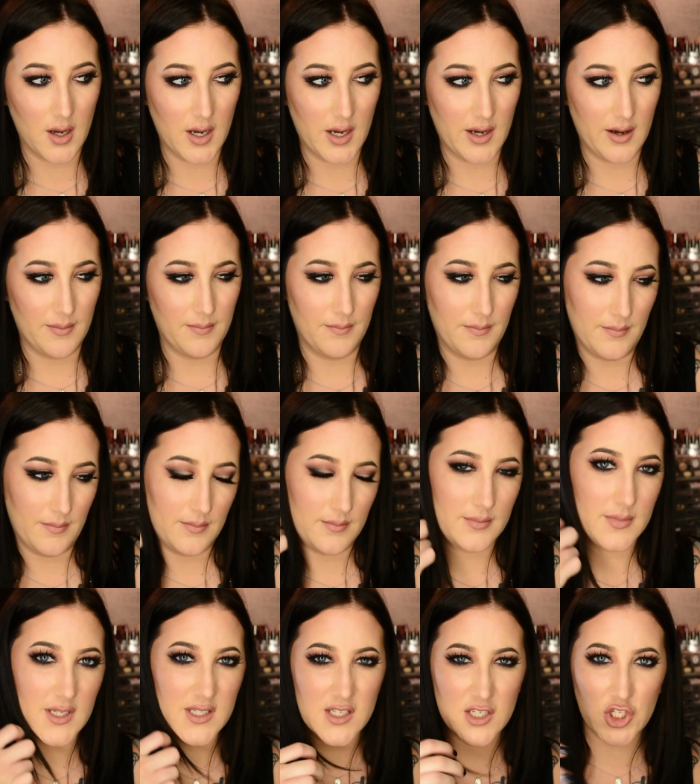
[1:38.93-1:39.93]
Um,
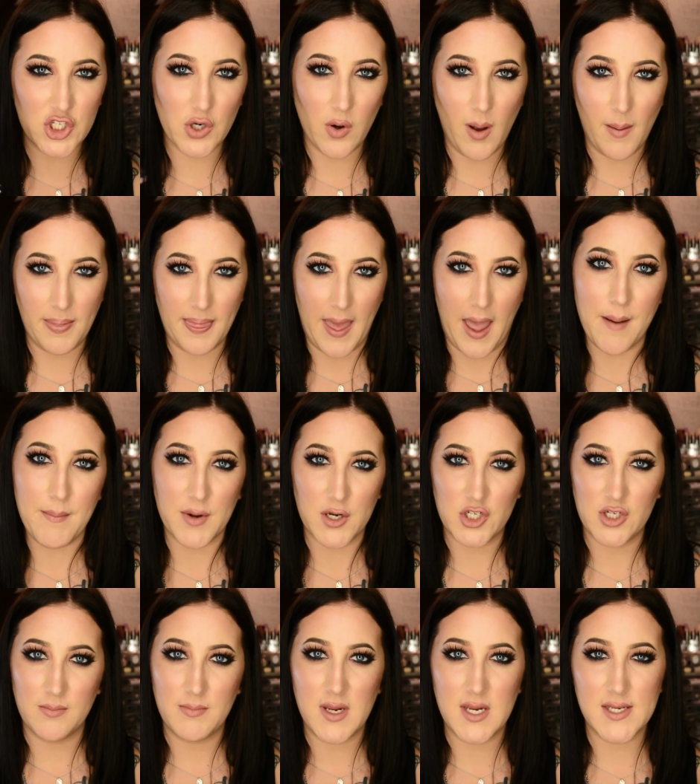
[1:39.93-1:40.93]
doesn't show up that
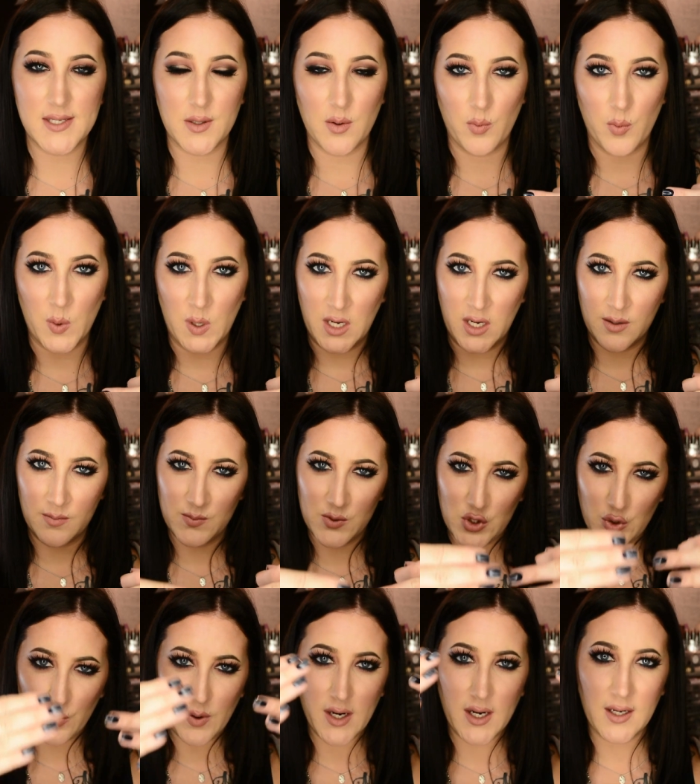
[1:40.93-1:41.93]
much on me, so when I'm
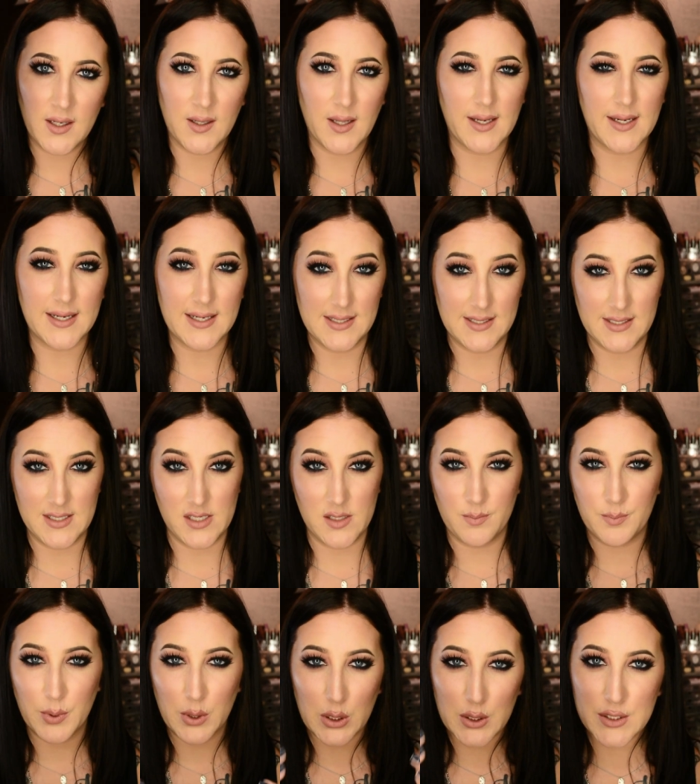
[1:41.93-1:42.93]
doing like a
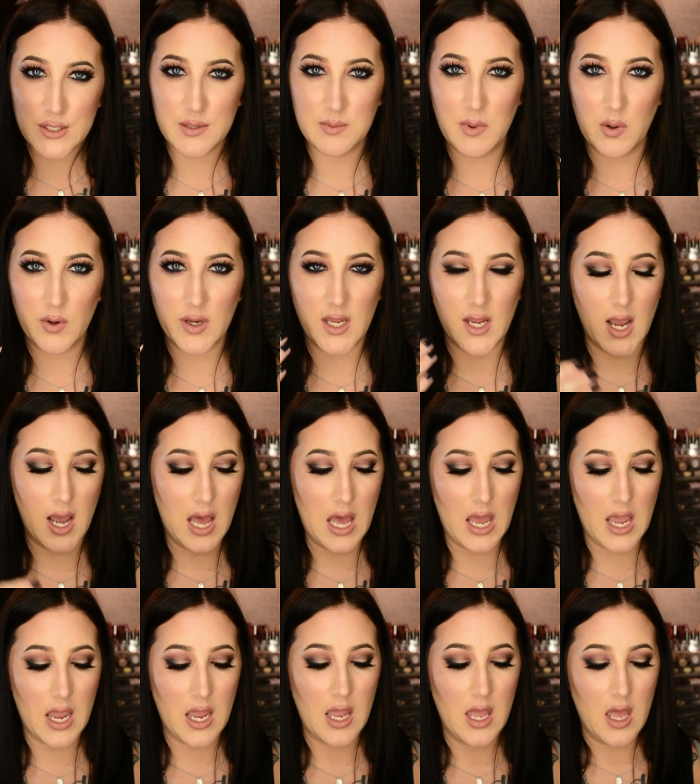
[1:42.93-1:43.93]
deeper smoky
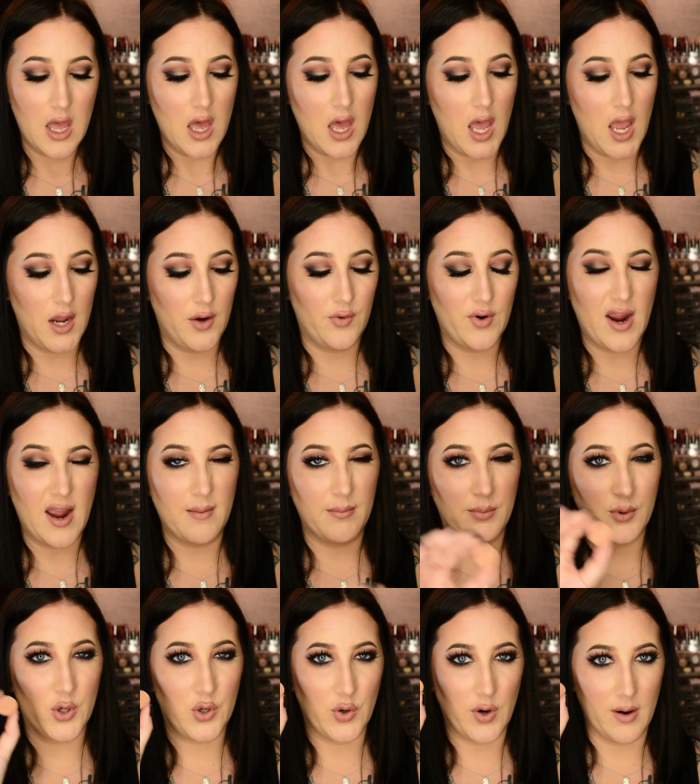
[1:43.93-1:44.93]
eye, I grab
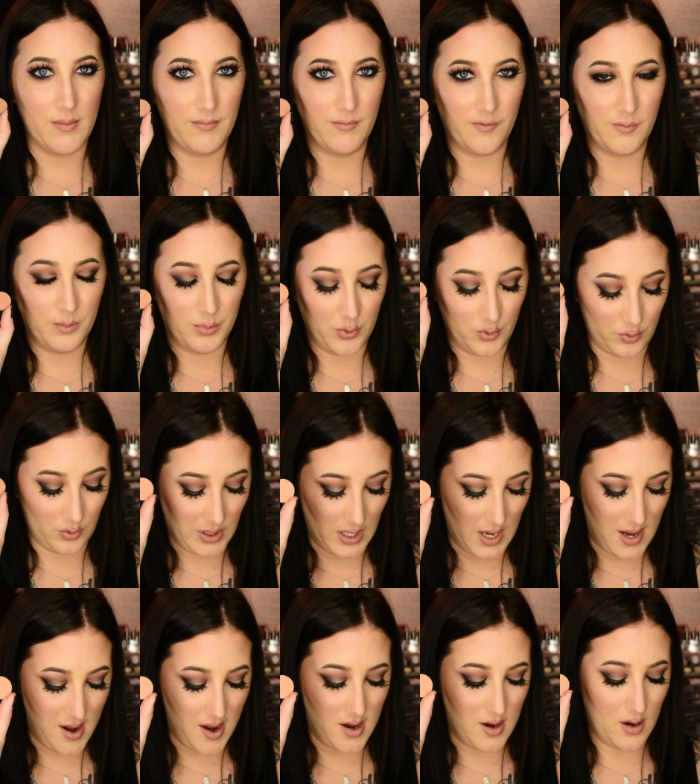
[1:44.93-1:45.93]
Creme
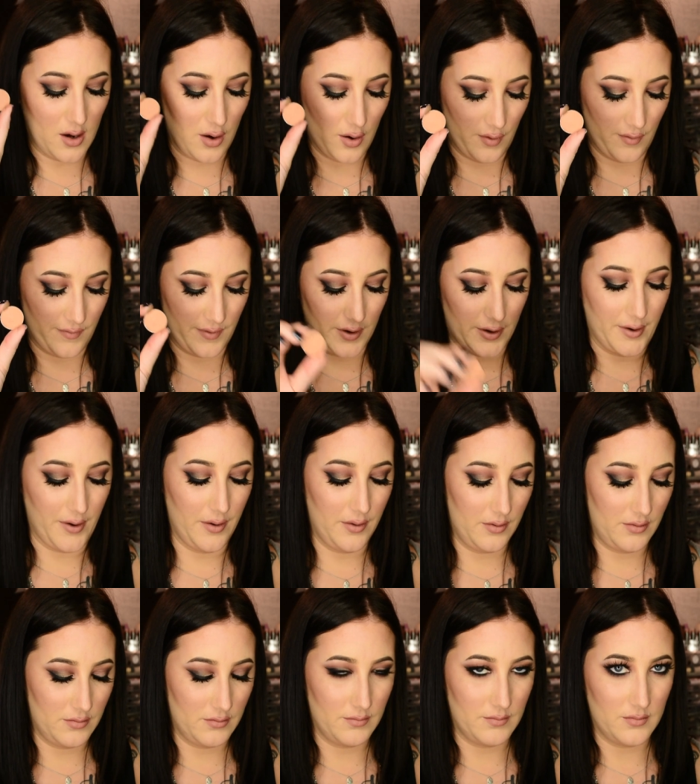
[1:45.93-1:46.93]
Brulee over
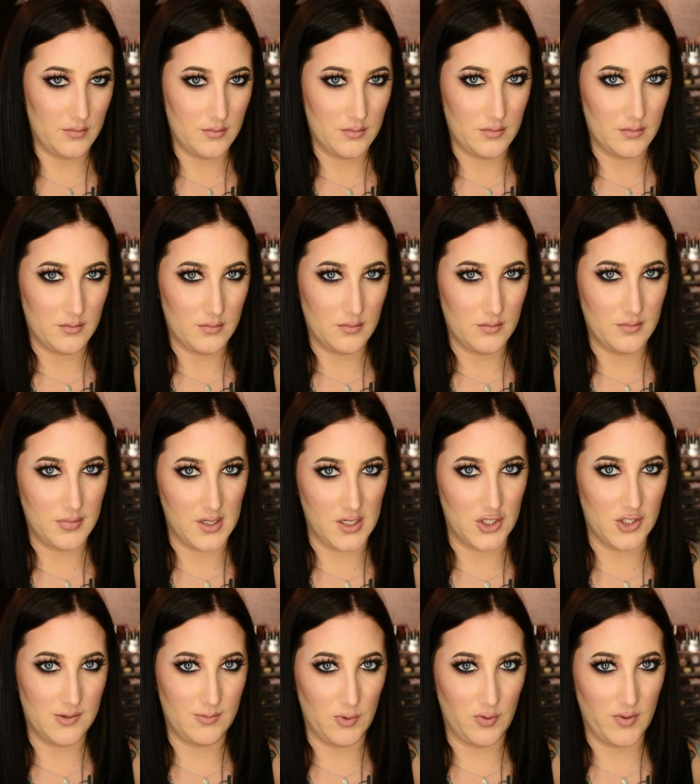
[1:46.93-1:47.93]

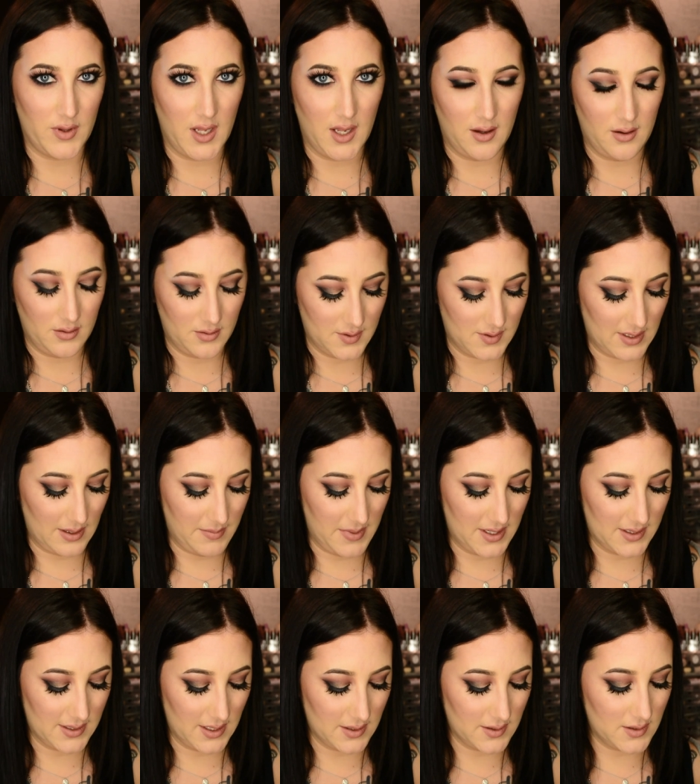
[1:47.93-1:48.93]
Peach Smoothie. Does that
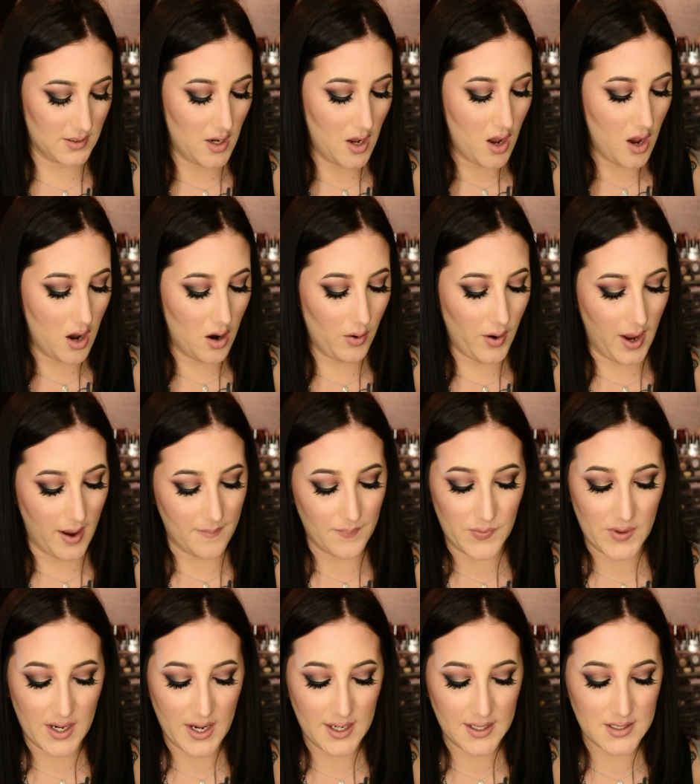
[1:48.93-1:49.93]
make sense? Okay,
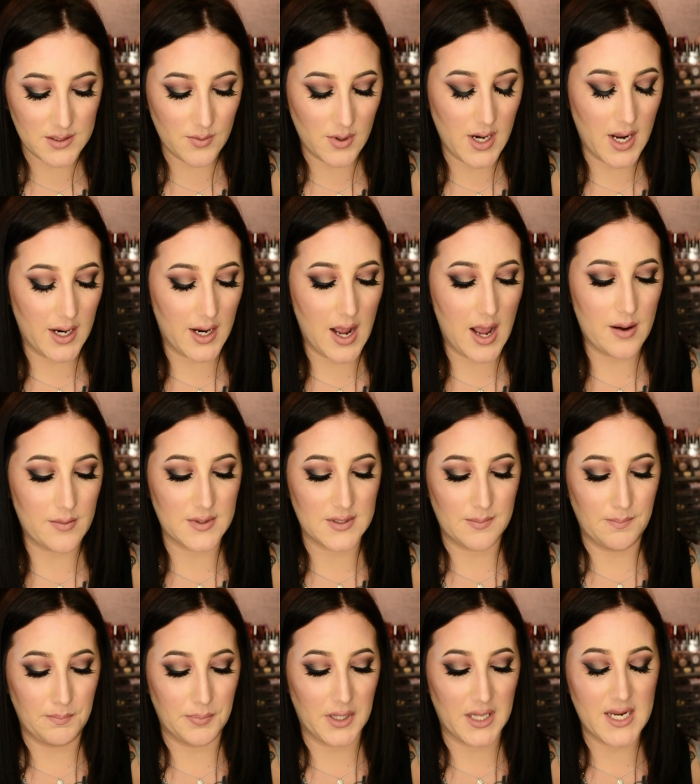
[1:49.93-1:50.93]
the next one I got
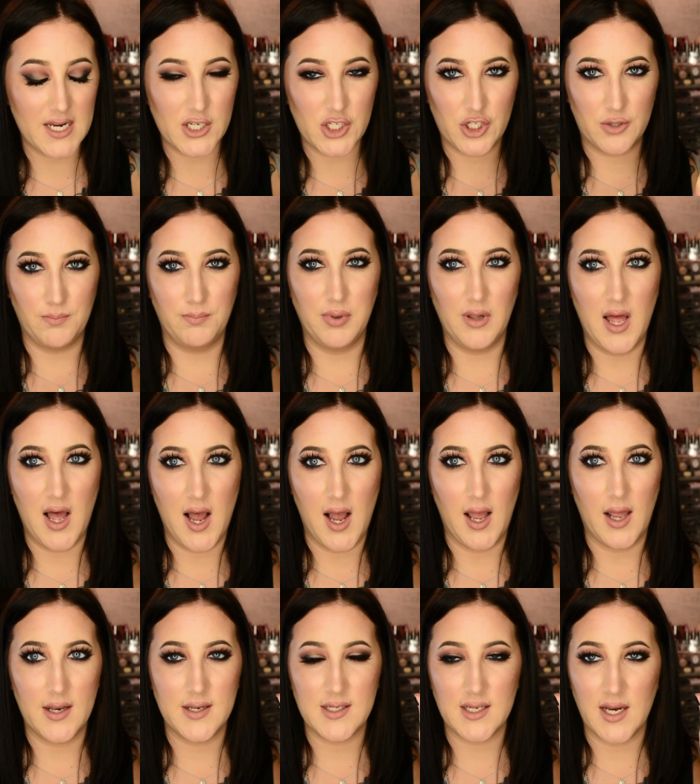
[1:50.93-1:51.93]
was Bleached
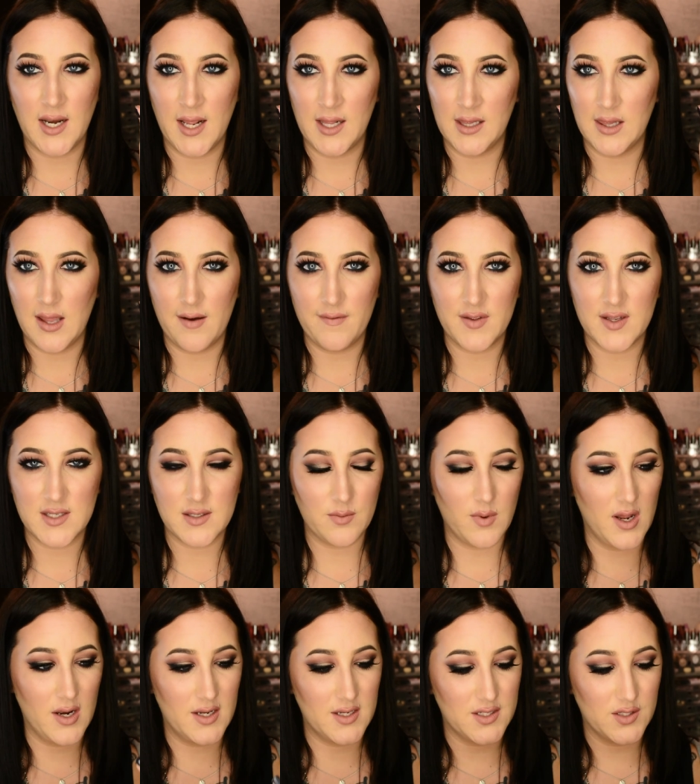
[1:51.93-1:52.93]
Blonde, and I love this one.